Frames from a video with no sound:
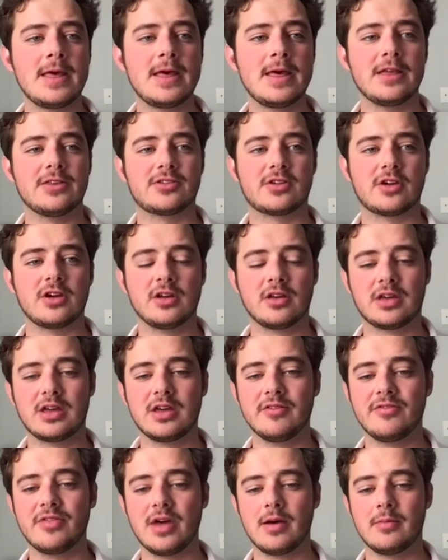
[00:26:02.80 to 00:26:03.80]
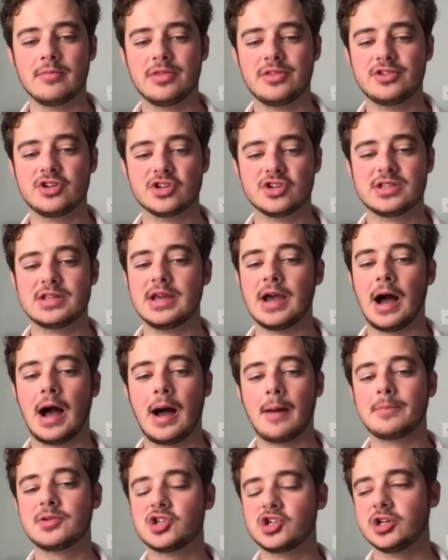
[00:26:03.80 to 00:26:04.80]
It's going to give them just the
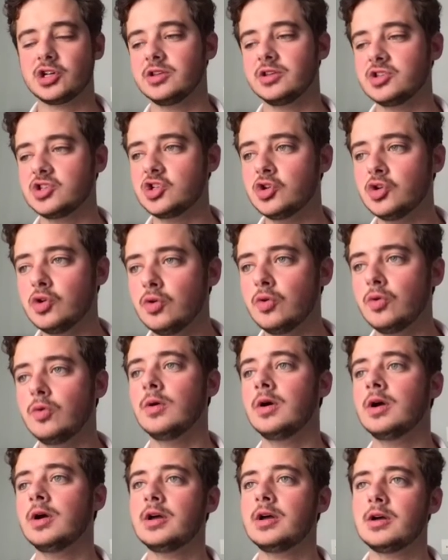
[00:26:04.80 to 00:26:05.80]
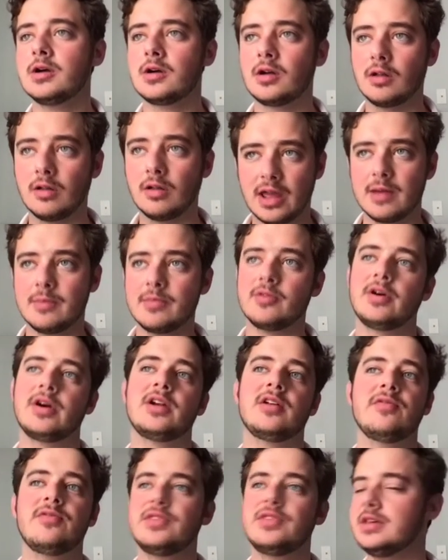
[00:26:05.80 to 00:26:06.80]
option to claim their
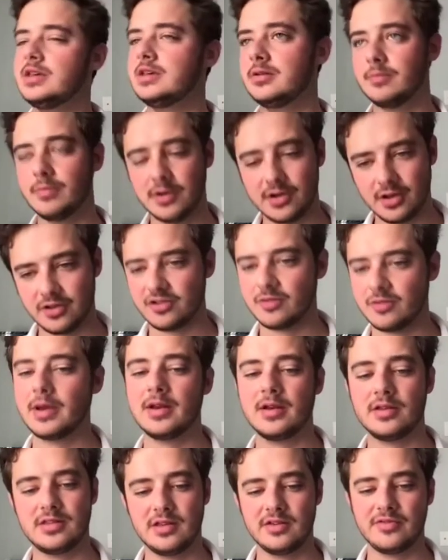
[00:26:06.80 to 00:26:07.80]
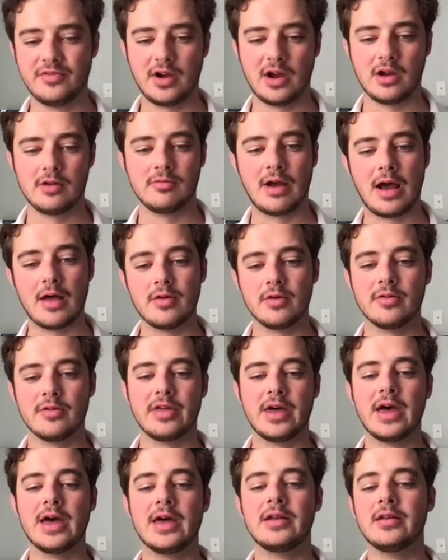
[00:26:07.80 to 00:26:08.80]
NFT and participate in DeFi rather
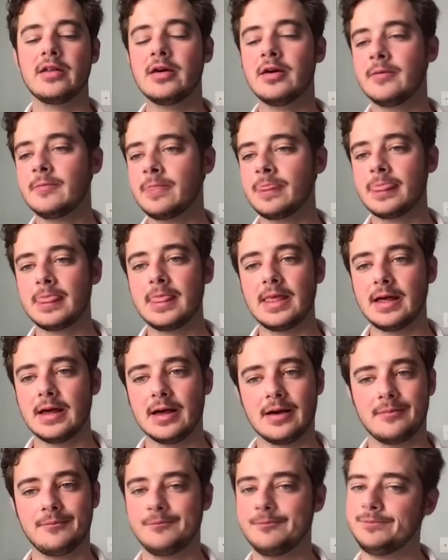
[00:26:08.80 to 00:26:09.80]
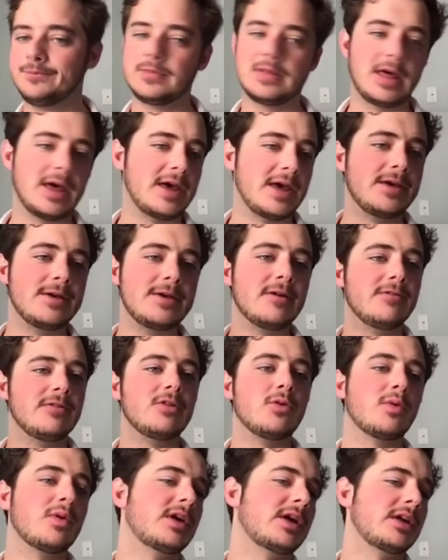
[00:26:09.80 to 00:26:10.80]
than, hey, in
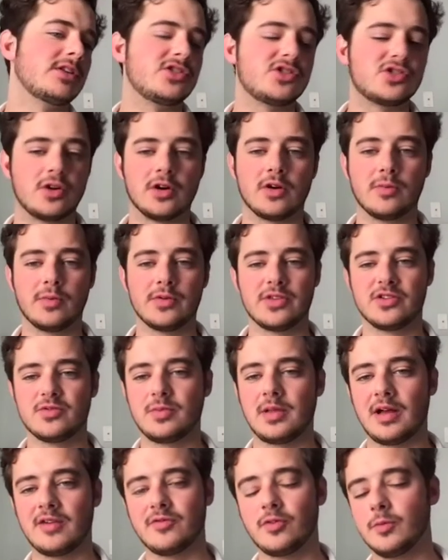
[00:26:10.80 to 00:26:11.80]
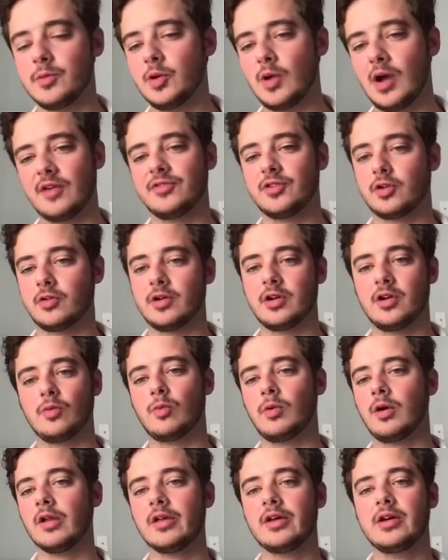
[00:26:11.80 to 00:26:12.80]
order to get started with this platform, you have to create a
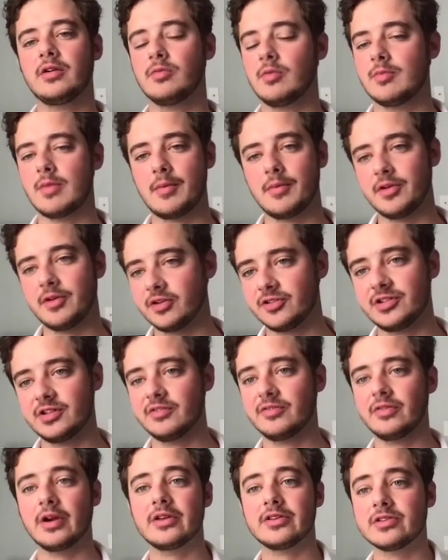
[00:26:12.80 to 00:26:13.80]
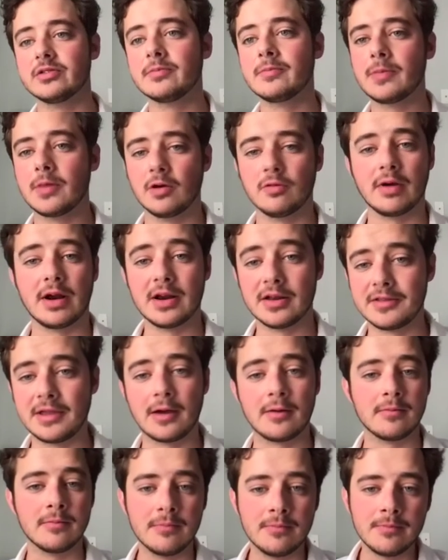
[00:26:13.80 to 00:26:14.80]
wallet and remember your seed phrase or write it
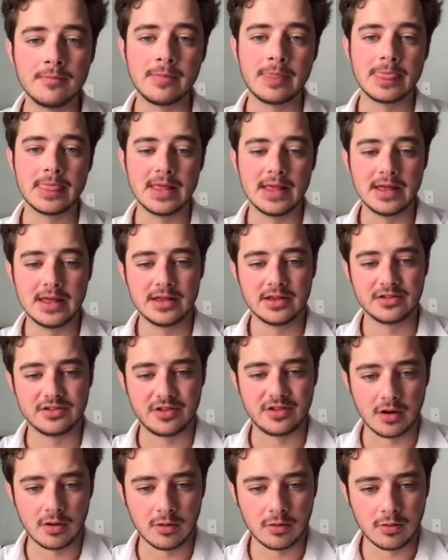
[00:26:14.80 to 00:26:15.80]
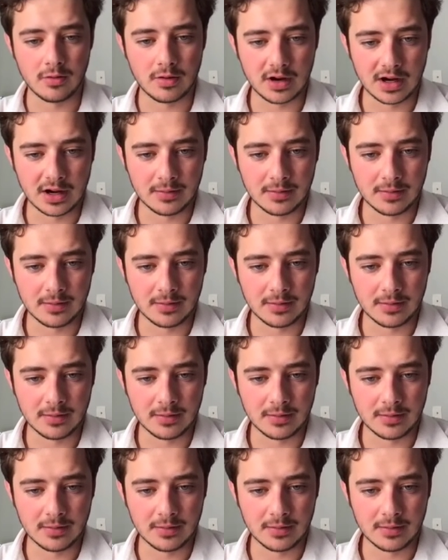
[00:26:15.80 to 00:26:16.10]
down. So